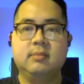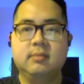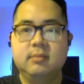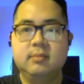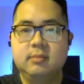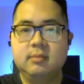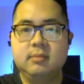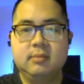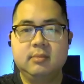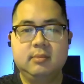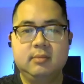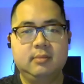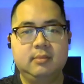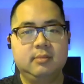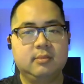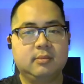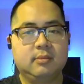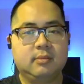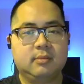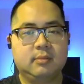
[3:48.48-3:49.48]

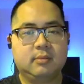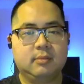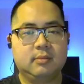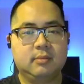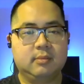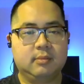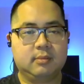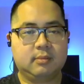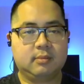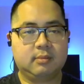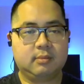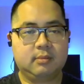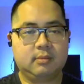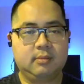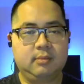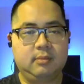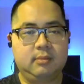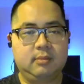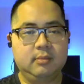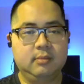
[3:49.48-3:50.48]

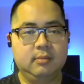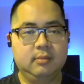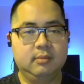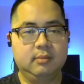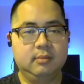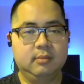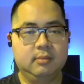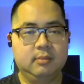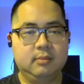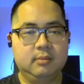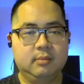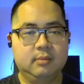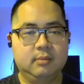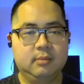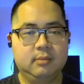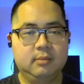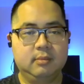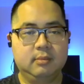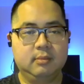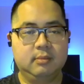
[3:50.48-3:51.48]

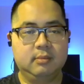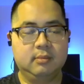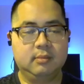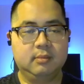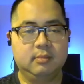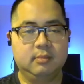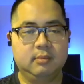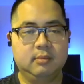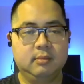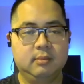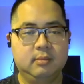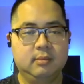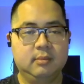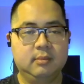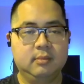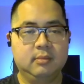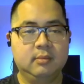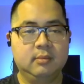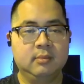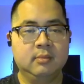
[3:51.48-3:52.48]

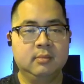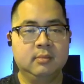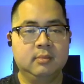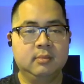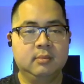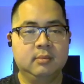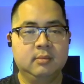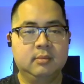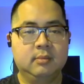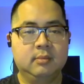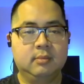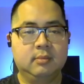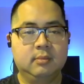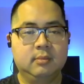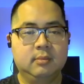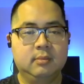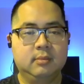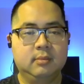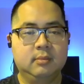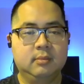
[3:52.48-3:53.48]

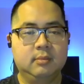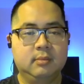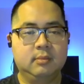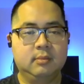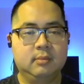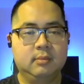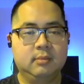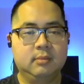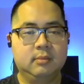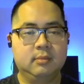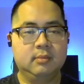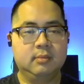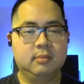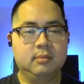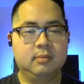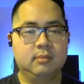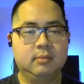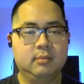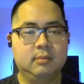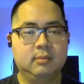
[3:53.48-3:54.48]

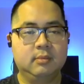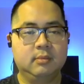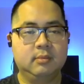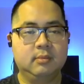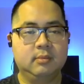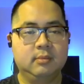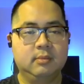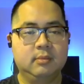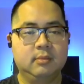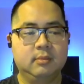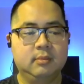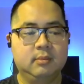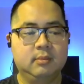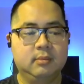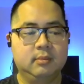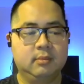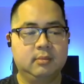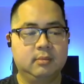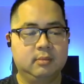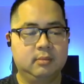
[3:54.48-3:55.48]

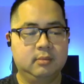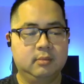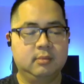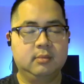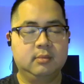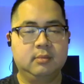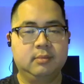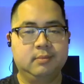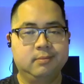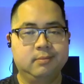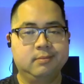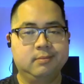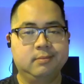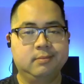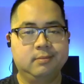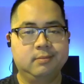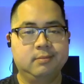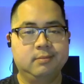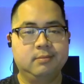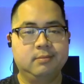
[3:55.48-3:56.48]
The person shown says nothing.